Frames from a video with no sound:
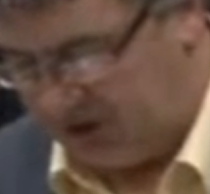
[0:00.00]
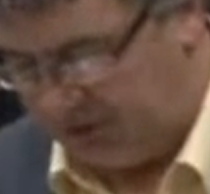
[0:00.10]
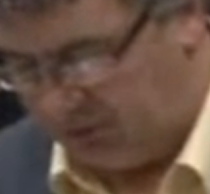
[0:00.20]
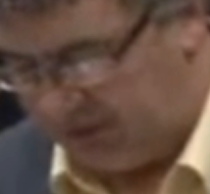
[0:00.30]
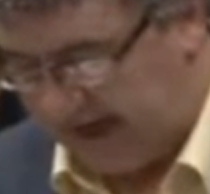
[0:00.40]

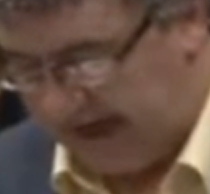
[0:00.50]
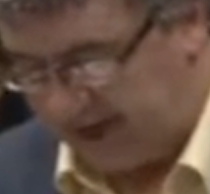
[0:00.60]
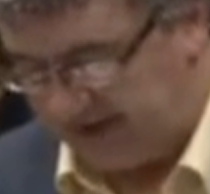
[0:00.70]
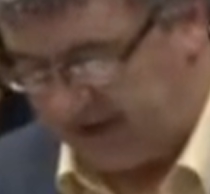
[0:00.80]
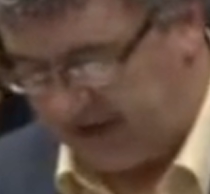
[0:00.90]
budgeting would
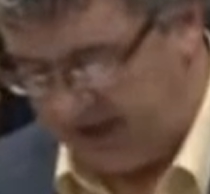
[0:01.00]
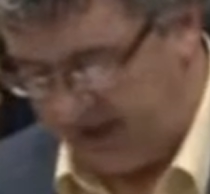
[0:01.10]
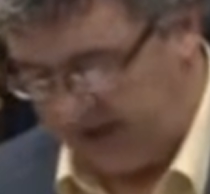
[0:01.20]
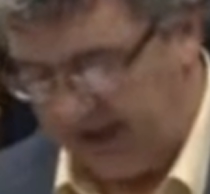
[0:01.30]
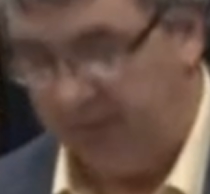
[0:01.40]
test the
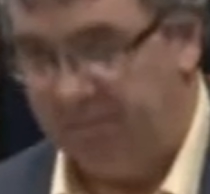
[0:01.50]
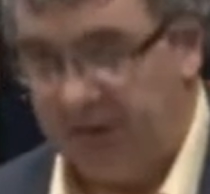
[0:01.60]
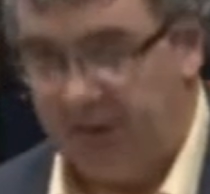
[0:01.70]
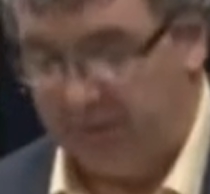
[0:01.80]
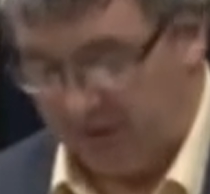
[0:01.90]
changes
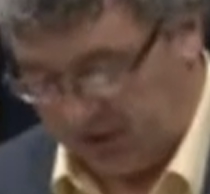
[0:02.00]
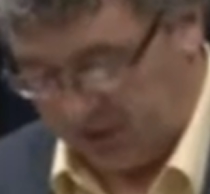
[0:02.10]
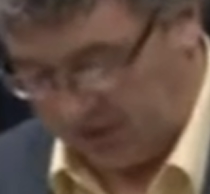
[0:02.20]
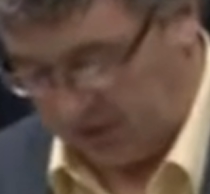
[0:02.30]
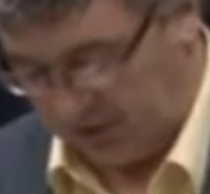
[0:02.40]
against basic
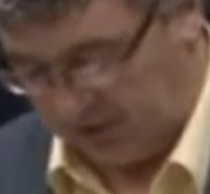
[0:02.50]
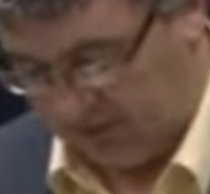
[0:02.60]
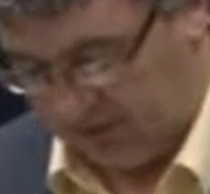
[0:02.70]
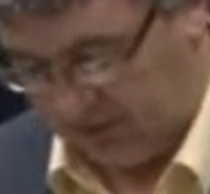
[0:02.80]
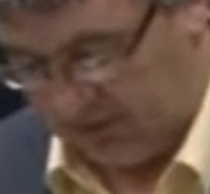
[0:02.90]

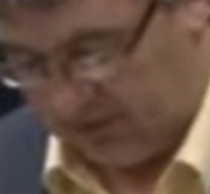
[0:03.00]
principles.